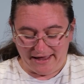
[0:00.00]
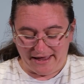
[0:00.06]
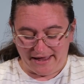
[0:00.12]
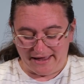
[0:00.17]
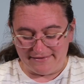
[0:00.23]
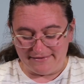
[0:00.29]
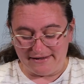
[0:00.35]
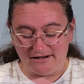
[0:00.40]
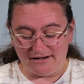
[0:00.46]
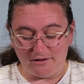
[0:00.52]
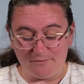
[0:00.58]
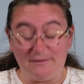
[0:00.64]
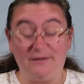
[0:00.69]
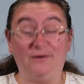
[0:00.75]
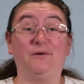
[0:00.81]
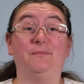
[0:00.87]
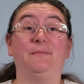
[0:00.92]
And then I'll
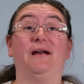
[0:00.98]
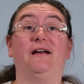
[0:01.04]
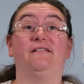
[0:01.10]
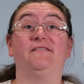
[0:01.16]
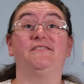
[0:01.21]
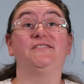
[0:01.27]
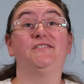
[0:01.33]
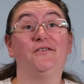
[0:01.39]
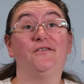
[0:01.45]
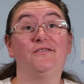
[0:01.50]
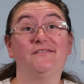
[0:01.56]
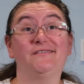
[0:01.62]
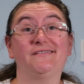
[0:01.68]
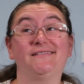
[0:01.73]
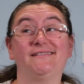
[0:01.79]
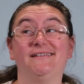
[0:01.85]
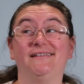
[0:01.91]
be on a pair of
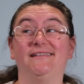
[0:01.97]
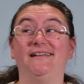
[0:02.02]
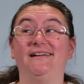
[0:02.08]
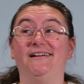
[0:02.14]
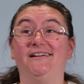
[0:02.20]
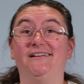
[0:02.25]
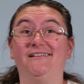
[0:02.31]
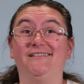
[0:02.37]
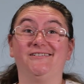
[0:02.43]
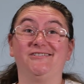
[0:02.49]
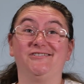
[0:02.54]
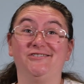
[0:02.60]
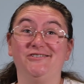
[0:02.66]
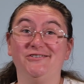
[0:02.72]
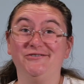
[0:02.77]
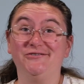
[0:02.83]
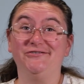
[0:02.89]
socks and then another
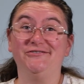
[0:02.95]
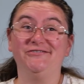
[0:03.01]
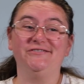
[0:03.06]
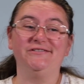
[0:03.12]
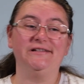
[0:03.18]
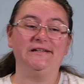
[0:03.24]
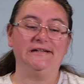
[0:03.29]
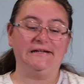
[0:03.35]
shawl.